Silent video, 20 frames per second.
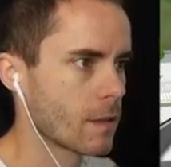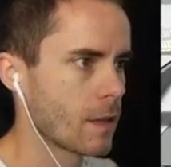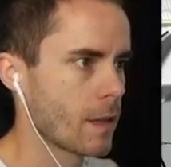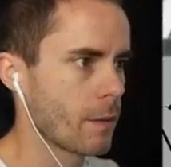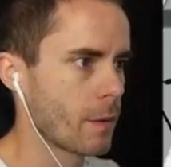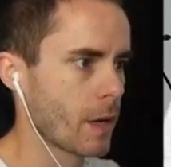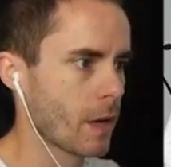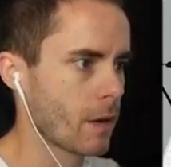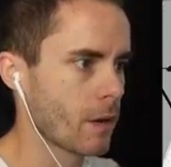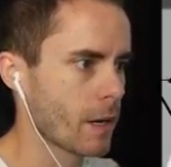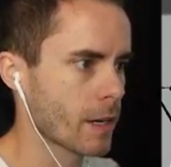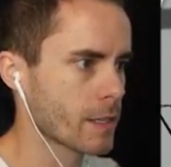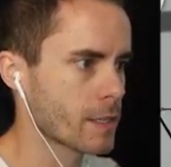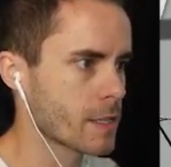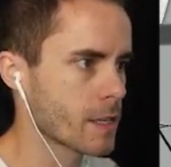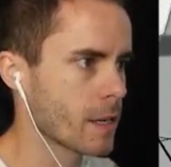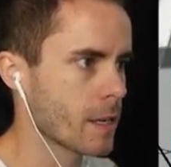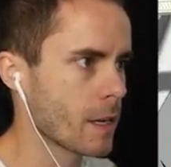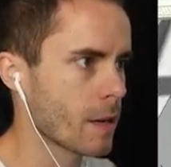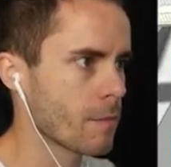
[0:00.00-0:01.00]
There we go. I can
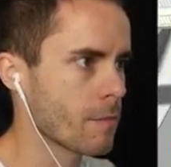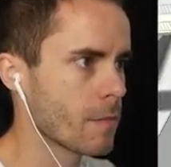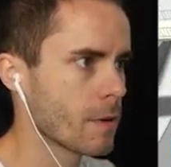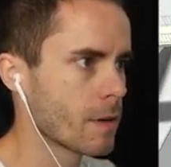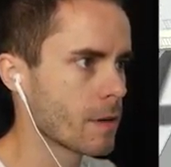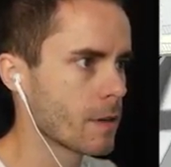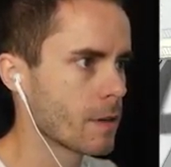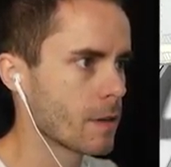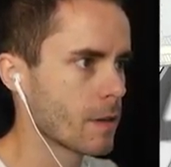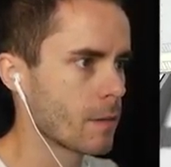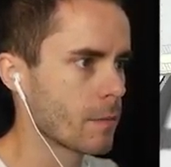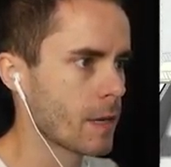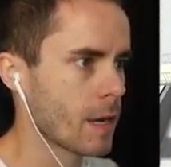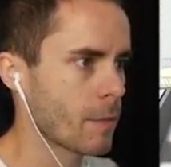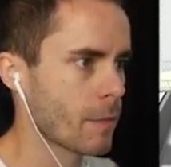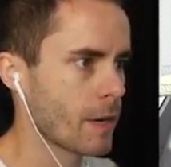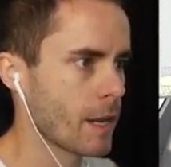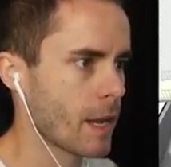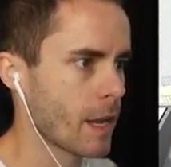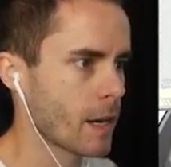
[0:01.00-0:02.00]
see him. I'm
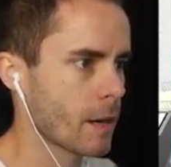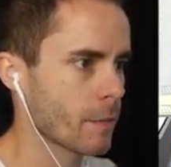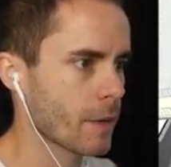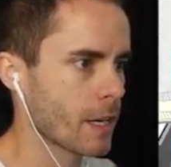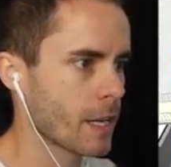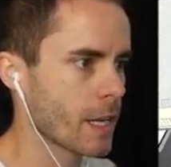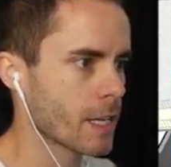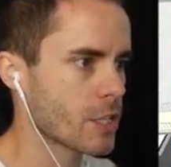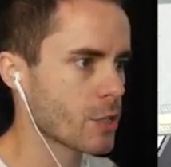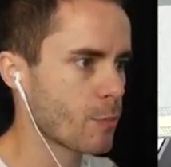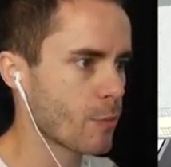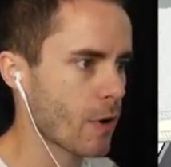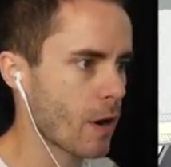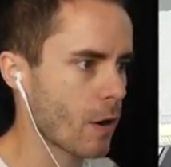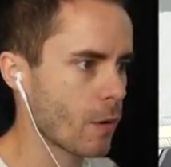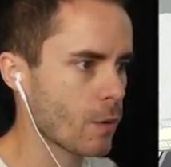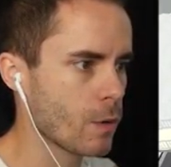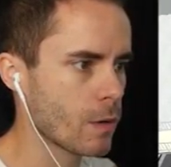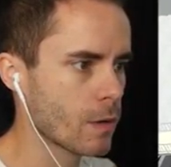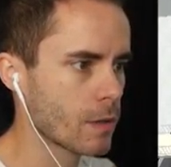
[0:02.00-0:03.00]
coming down. I'm gonna get you,
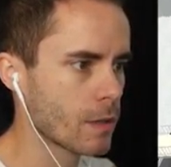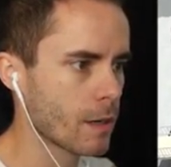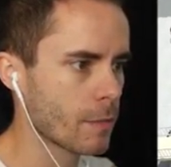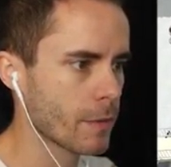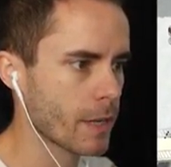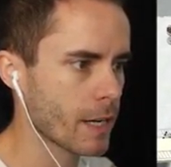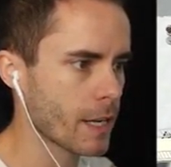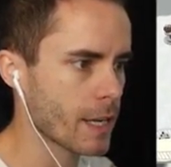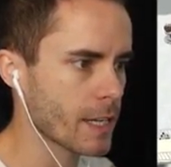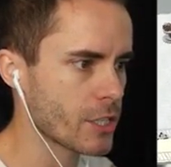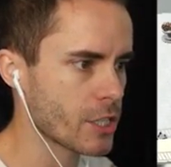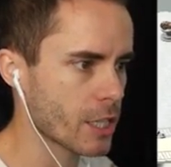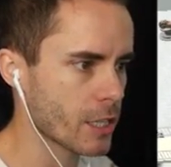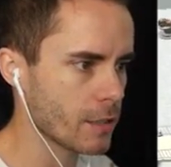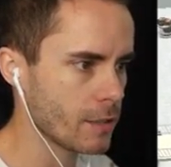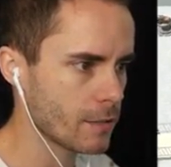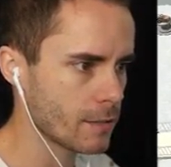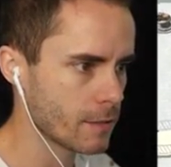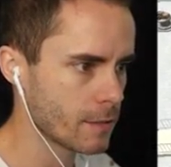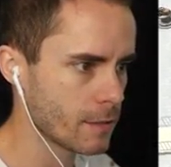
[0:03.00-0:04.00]
bro. I'm gonna get you.
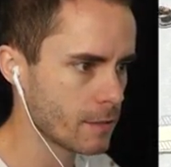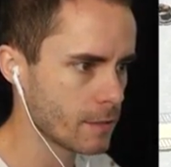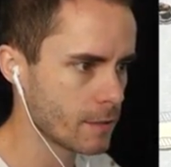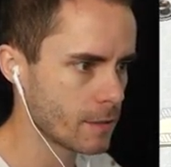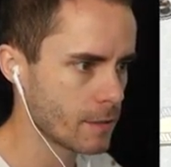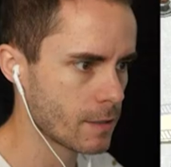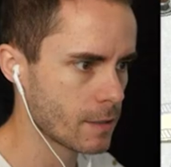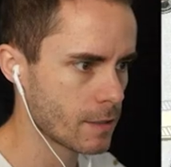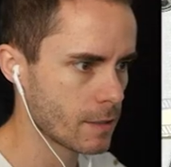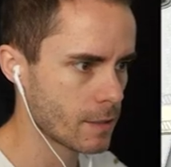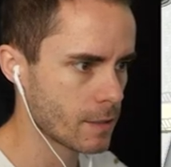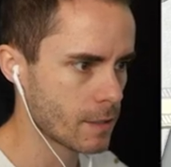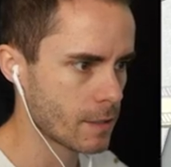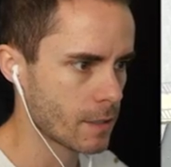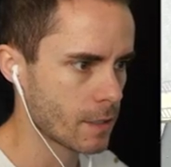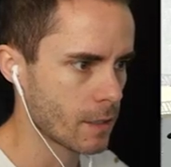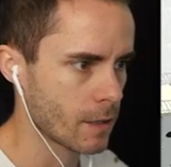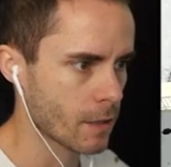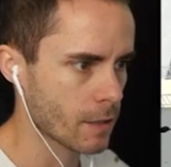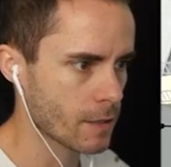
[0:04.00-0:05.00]

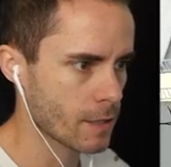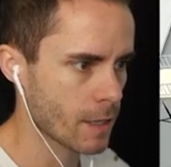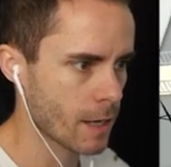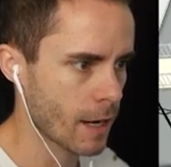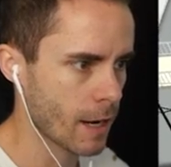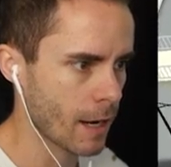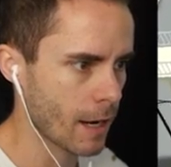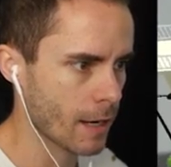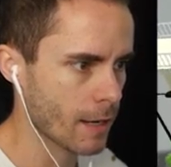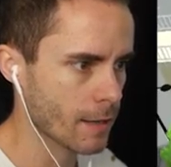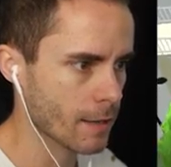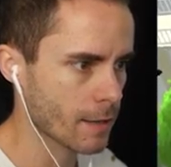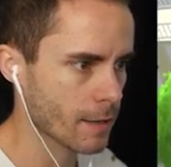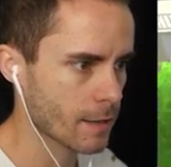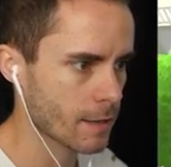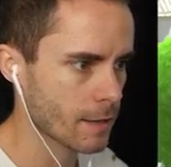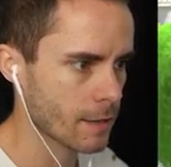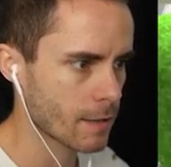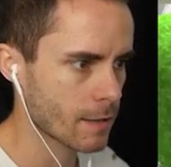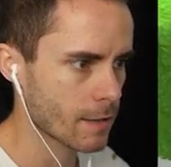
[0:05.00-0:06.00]
Not today.
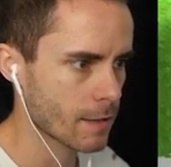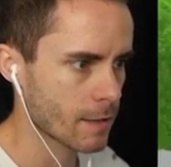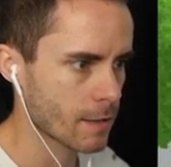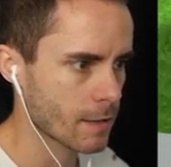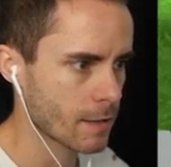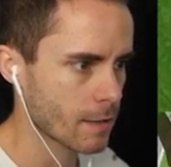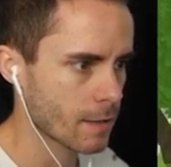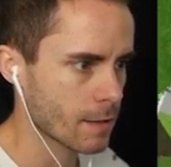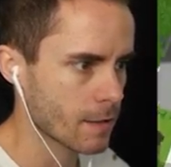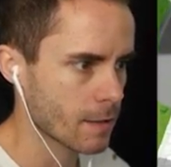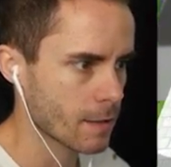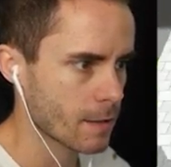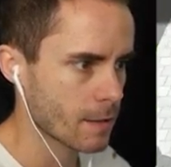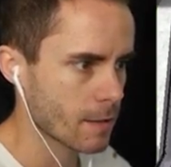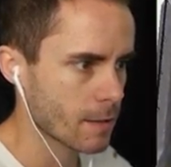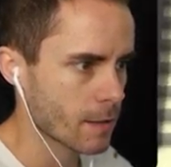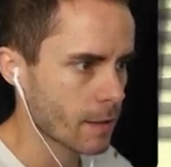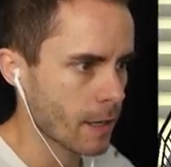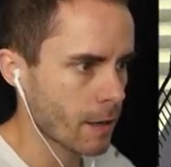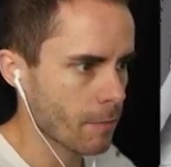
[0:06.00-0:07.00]

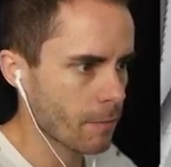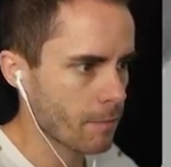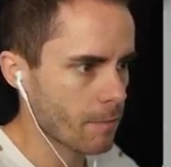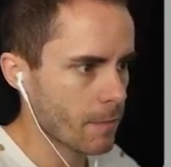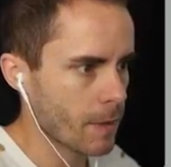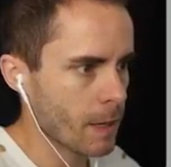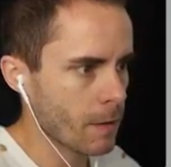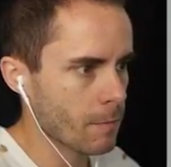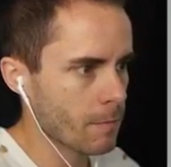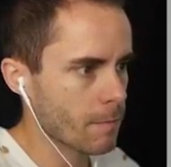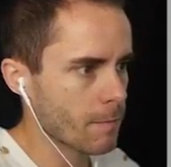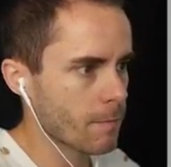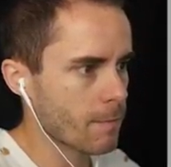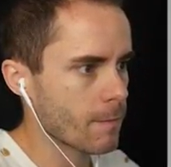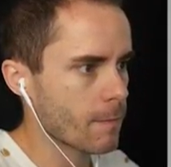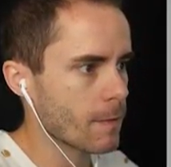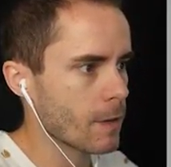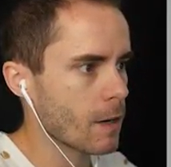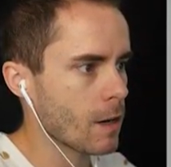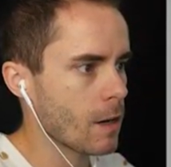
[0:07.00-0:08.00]
Yep. Yep.
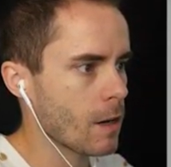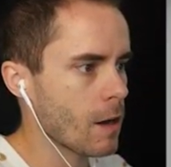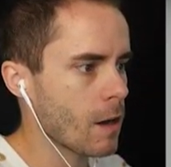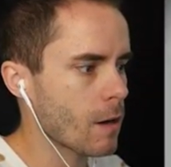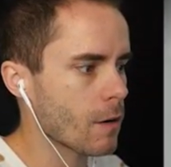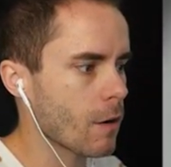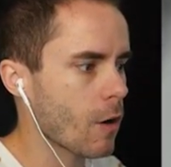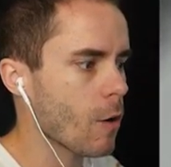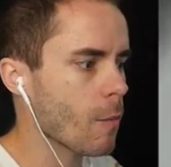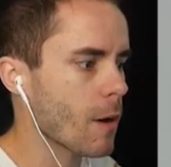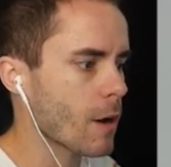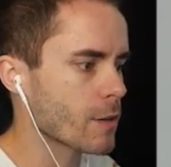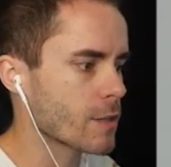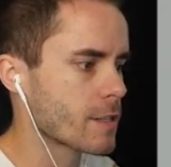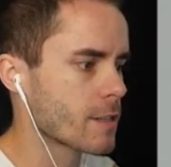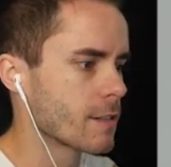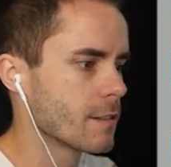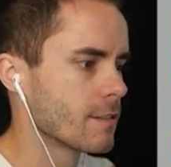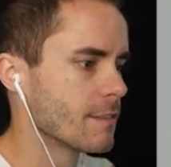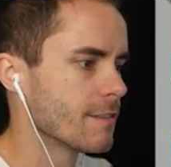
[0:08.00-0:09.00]
Uh,
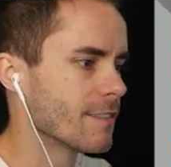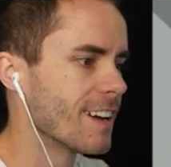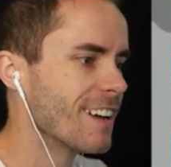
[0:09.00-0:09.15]
almost.